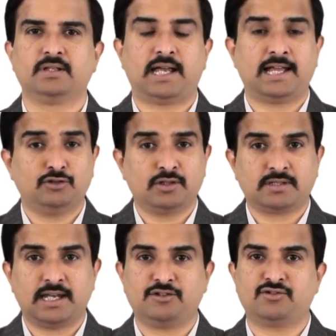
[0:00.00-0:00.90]
And
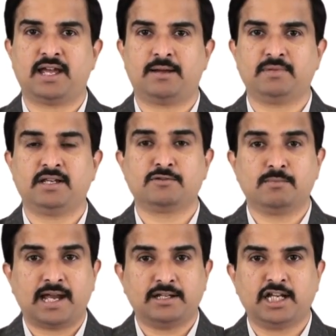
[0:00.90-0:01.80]
this exam is
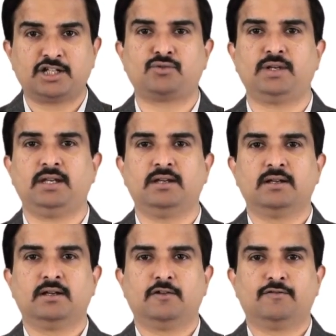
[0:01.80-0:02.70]
mandatory
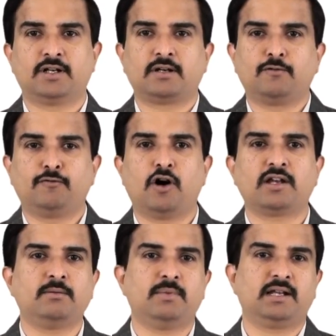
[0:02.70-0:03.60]
for
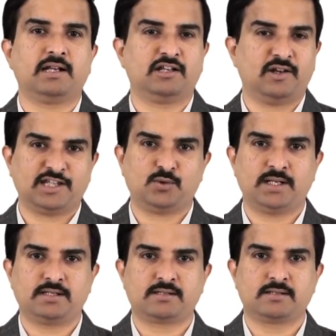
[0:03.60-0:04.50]
foreign medical
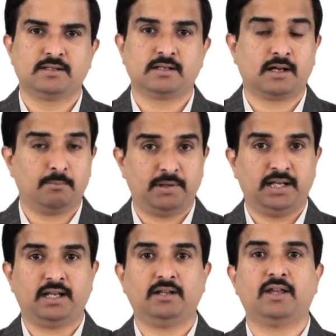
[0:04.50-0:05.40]
graduates
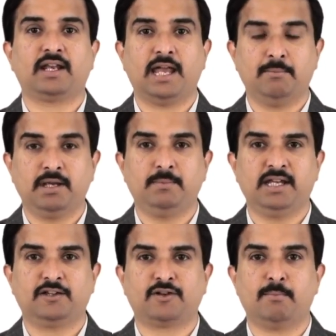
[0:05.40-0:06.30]
completing their
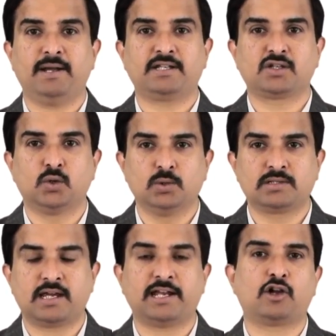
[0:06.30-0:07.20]
MBBS from med
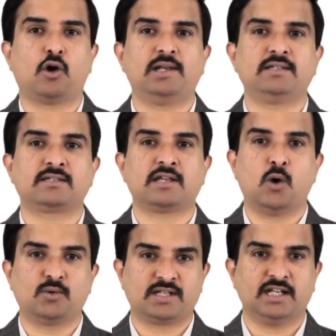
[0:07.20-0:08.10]
schools and colleges
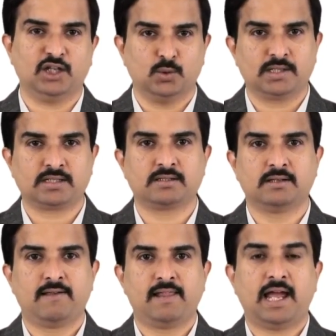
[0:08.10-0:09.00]
outside US
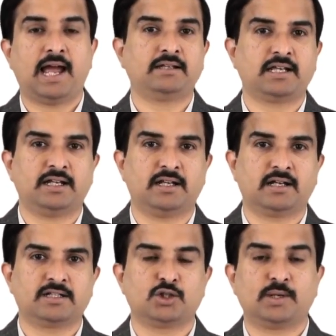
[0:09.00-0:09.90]
and
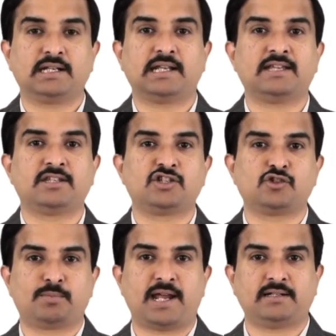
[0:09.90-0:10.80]
Canada to get licensed
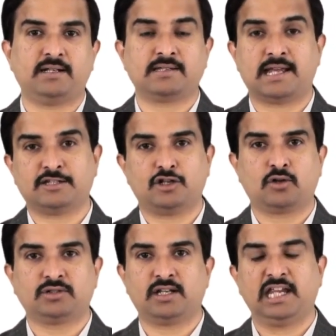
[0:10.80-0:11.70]
to practice as a
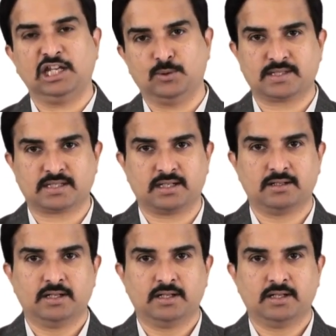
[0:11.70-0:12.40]
doctor in USA.